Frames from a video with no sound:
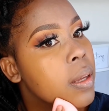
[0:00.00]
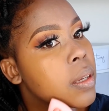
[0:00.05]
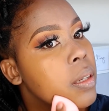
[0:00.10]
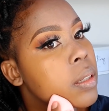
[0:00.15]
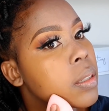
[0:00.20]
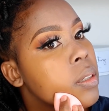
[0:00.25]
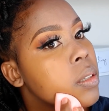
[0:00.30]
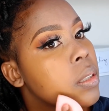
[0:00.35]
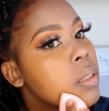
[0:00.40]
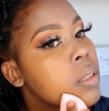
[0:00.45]

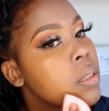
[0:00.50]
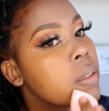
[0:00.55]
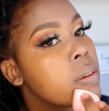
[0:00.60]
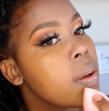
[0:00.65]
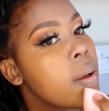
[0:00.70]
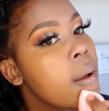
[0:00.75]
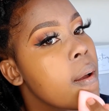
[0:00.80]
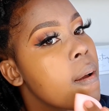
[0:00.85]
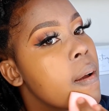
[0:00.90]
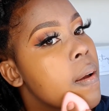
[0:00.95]
If you want to
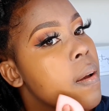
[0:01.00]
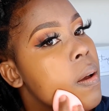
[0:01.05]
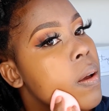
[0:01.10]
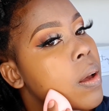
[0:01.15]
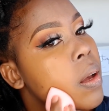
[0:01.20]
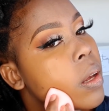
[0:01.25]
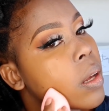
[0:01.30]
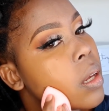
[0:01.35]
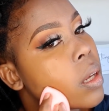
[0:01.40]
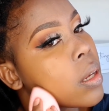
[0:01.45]
achieve that
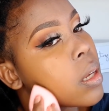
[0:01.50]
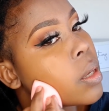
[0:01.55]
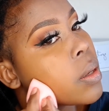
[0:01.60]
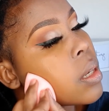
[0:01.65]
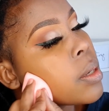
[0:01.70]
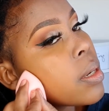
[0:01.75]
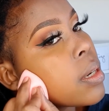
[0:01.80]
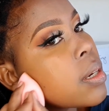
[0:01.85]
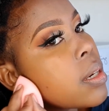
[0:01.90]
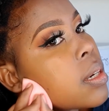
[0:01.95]
flawless
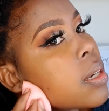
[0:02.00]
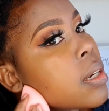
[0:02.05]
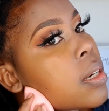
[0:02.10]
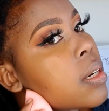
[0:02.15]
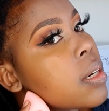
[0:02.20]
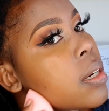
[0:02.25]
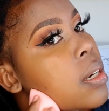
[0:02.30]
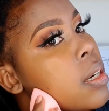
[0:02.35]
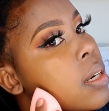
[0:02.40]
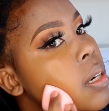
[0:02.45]
blend,
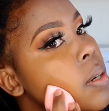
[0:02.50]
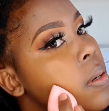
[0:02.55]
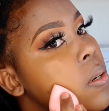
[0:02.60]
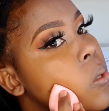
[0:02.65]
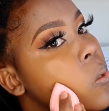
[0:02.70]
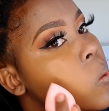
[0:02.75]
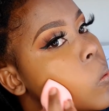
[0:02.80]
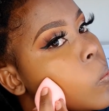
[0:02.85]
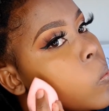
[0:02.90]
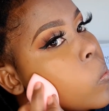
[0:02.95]
use
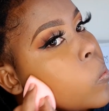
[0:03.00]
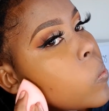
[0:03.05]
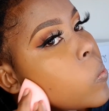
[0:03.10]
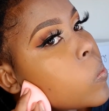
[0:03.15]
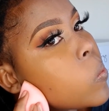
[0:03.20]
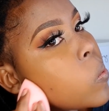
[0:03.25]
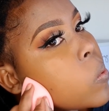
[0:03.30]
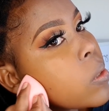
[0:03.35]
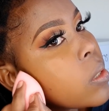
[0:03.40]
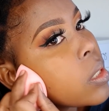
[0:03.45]
very
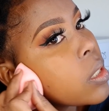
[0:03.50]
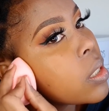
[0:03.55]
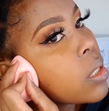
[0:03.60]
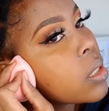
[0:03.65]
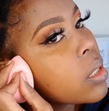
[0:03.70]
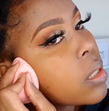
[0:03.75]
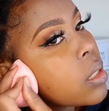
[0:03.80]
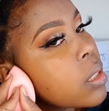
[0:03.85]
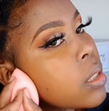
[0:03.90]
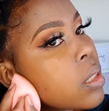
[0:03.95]
little
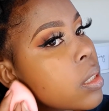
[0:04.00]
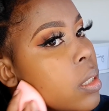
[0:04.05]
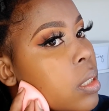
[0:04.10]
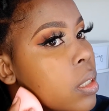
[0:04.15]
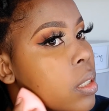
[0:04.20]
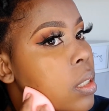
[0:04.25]
product.